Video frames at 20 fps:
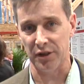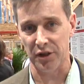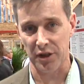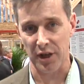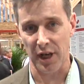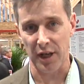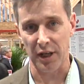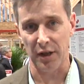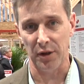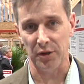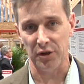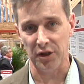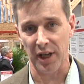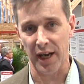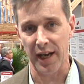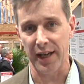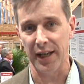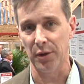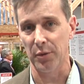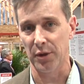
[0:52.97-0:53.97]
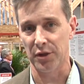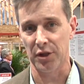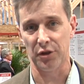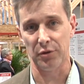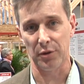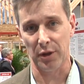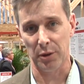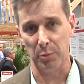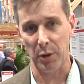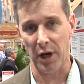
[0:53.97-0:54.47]
stucco siding, which
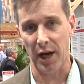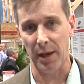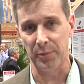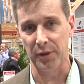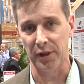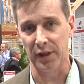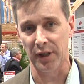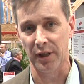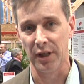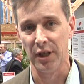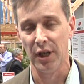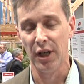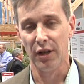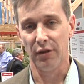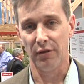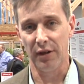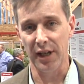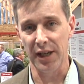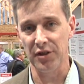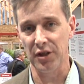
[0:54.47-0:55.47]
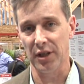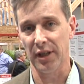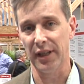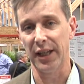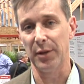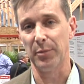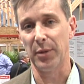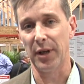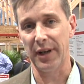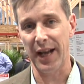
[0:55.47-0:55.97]
is real popular
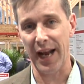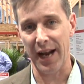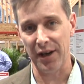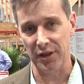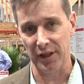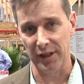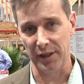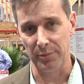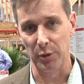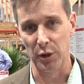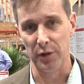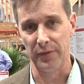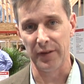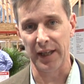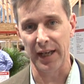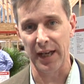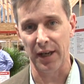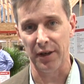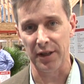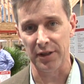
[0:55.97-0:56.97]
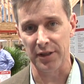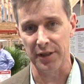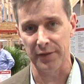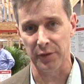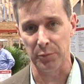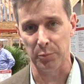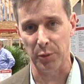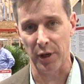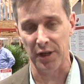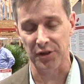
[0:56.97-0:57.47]
regionally, but actually moving out in
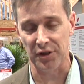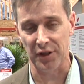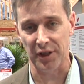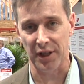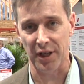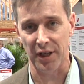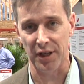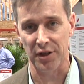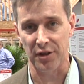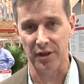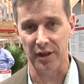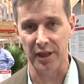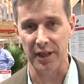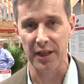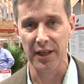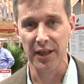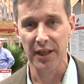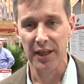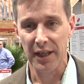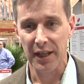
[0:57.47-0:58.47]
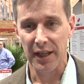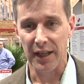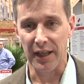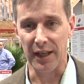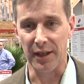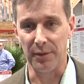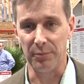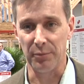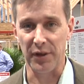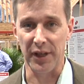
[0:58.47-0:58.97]
different parts of the country.
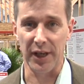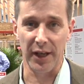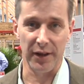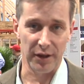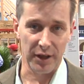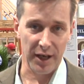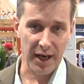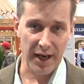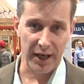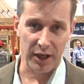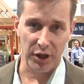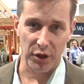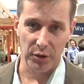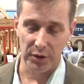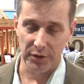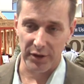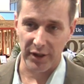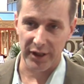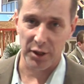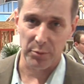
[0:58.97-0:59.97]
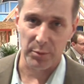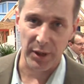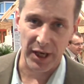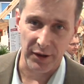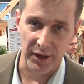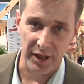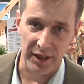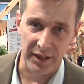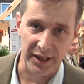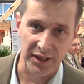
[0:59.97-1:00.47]
Um, the other kind of cool thing
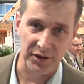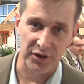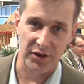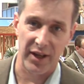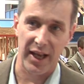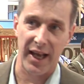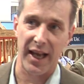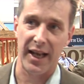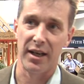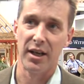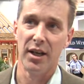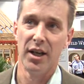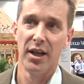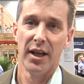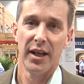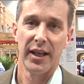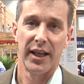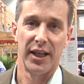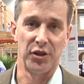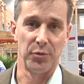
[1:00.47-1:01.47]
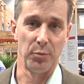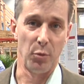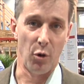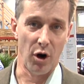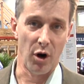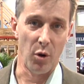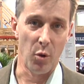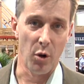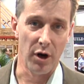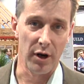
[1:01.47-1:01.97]
about it is that it's
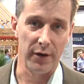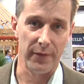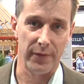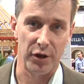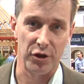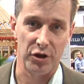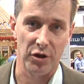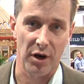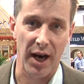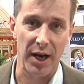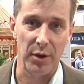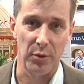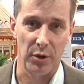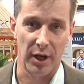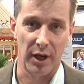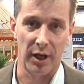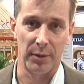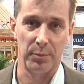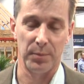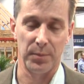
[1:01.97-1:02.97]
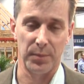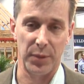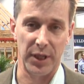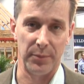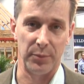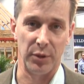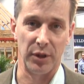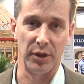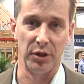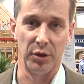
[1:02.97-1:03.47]
more work for drywall
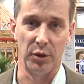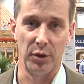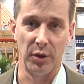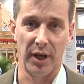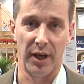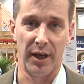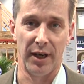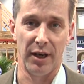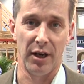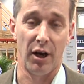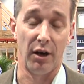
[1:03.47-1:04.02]
people who uh,